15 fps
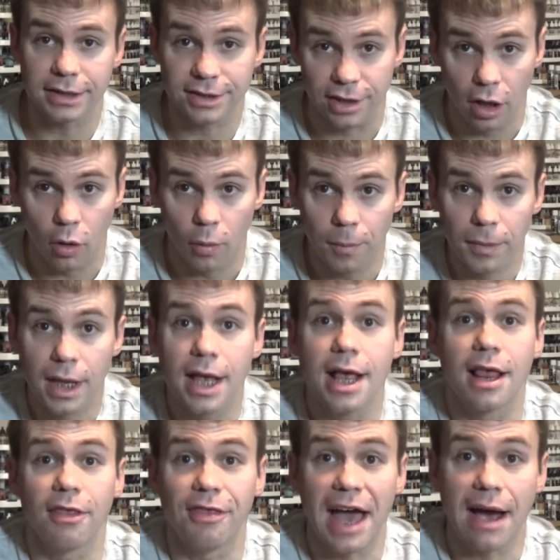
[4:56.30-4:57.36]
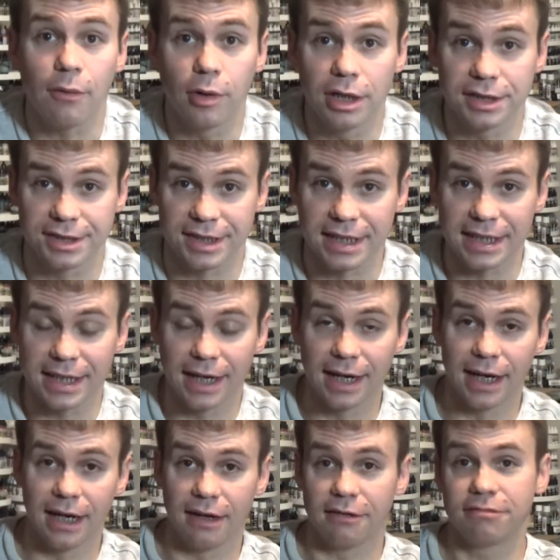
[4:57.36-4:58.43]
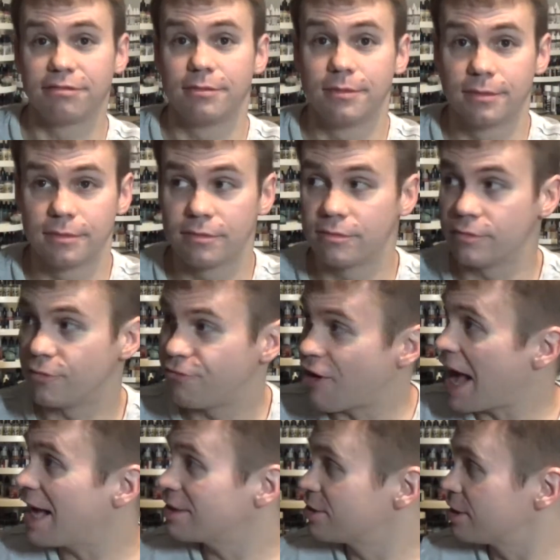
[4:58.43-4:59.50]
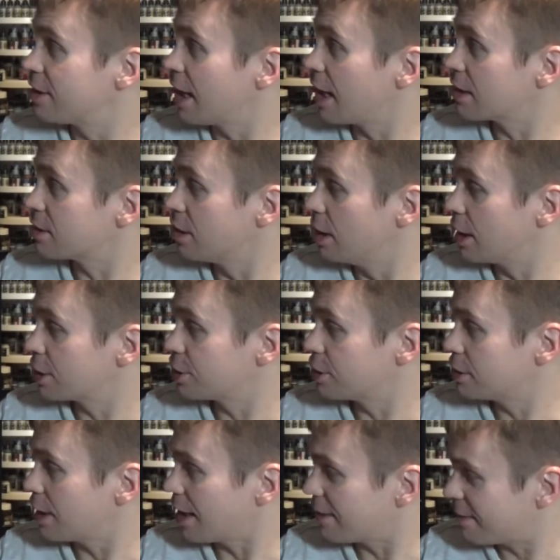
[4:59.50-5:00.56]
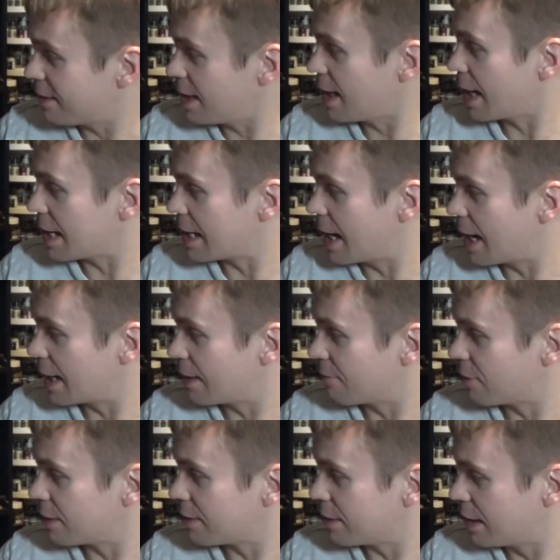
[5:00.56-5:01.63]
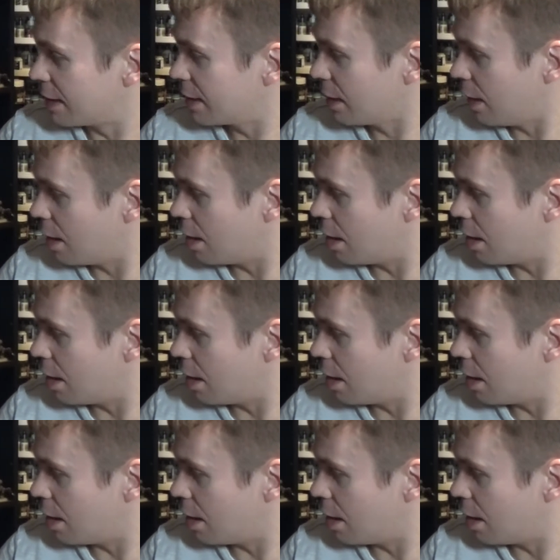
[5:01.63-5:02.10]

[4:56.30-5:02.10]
so that was the fast attack selection. I think I got everything.